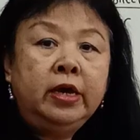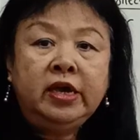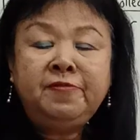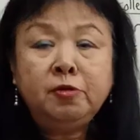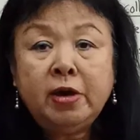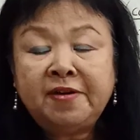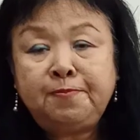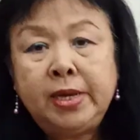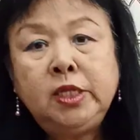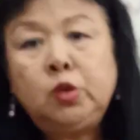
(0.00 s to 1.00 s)
if you
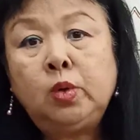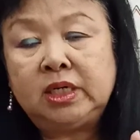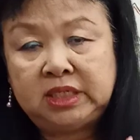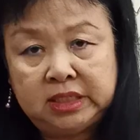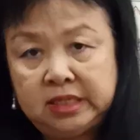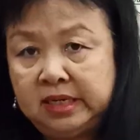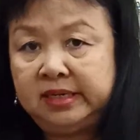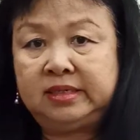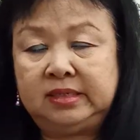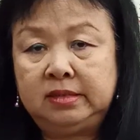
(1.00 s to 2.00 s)
have been to a
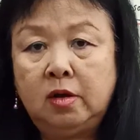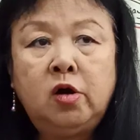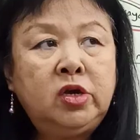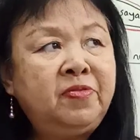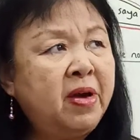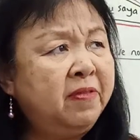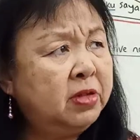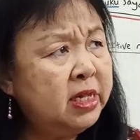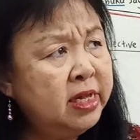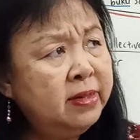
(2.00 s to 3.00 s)
circus or if you have
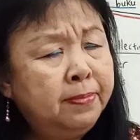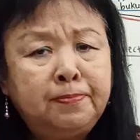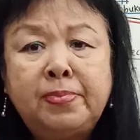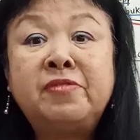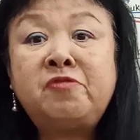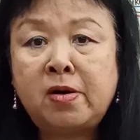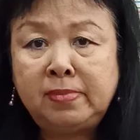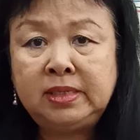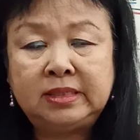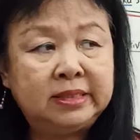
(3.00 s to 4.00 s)
seen
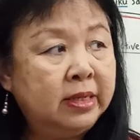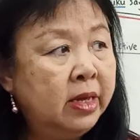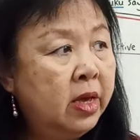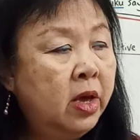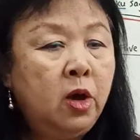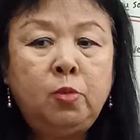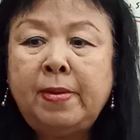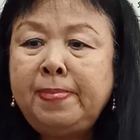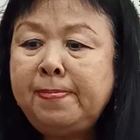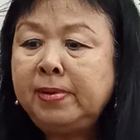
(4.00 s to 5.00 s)
performance
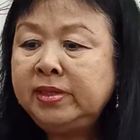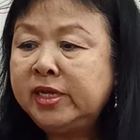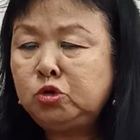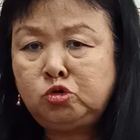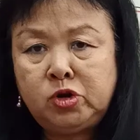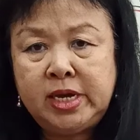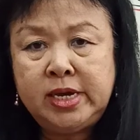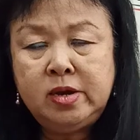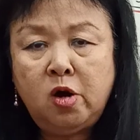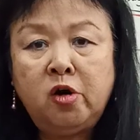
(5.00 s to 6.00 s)
where people take
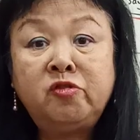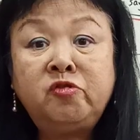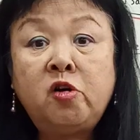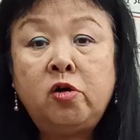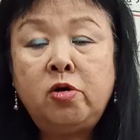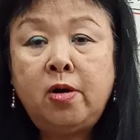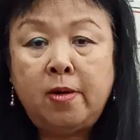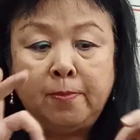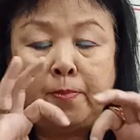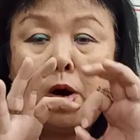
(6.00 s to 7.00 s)
three or four
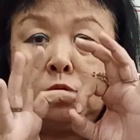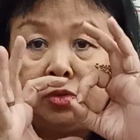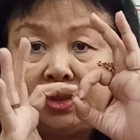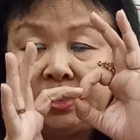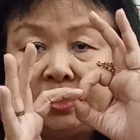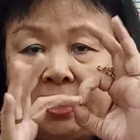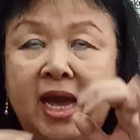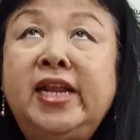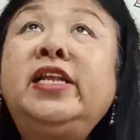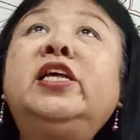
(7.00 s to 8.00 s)
balls
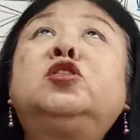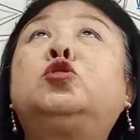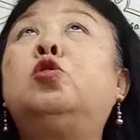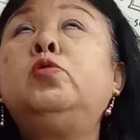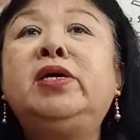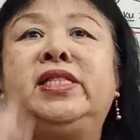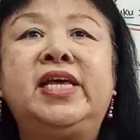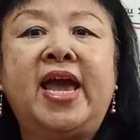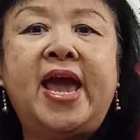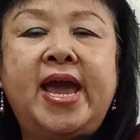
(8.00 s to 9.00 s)
and then they throw in
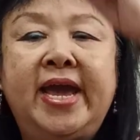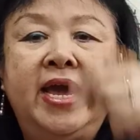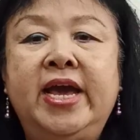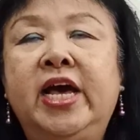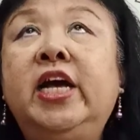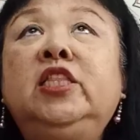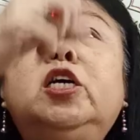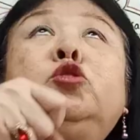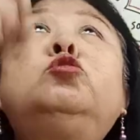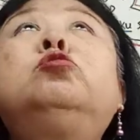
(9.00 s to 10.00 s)
the air.
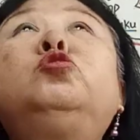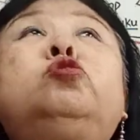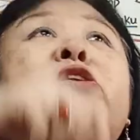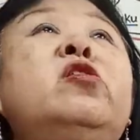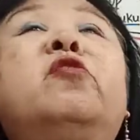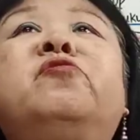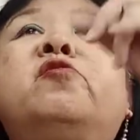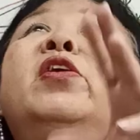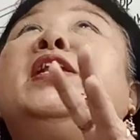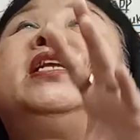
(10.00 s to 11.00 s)
They throw three or
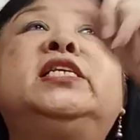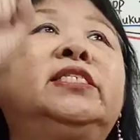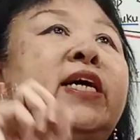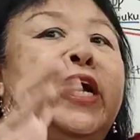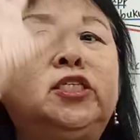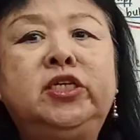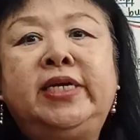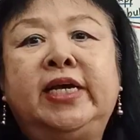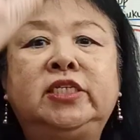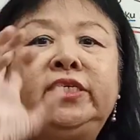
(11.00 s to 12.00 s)
four and then they start catching.
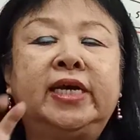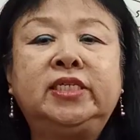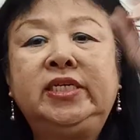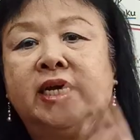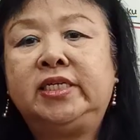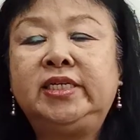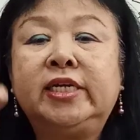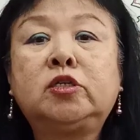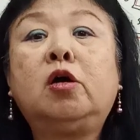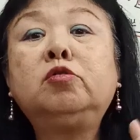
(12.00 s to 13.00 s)

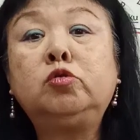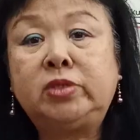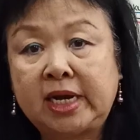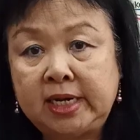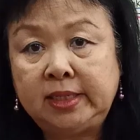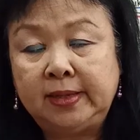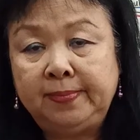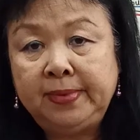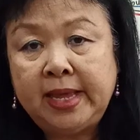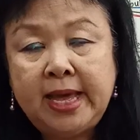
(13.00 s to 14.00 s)
That's called to juggle.
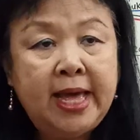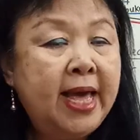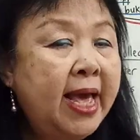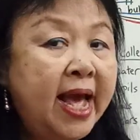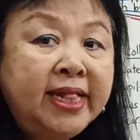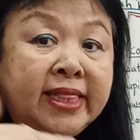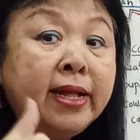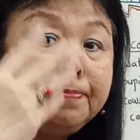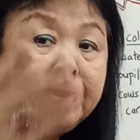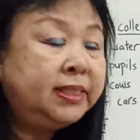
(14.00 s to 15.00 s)
And that